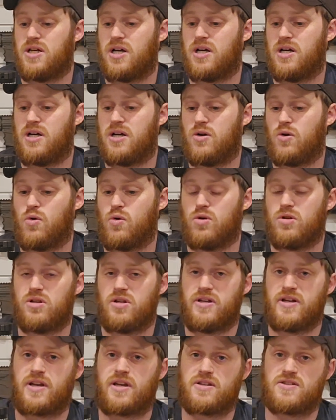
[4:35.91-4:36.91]
or
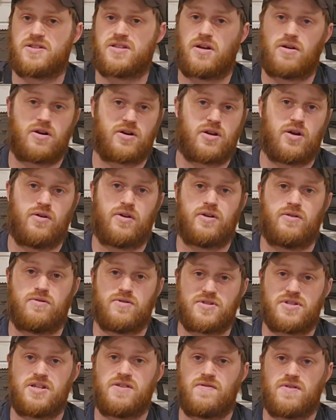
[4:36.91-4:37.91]
like Cerakoted
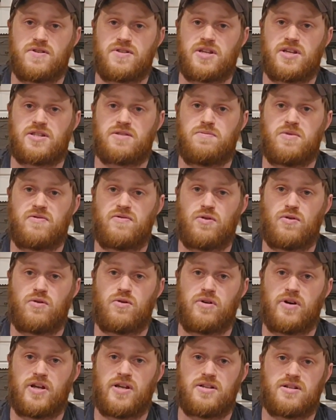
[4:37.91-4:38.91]
receiver sets
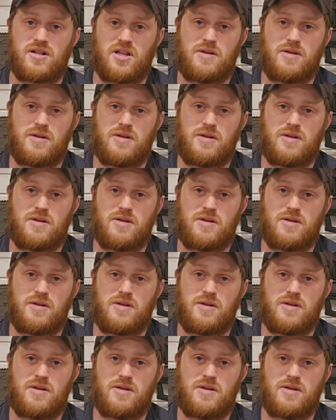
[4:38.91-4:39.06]
before and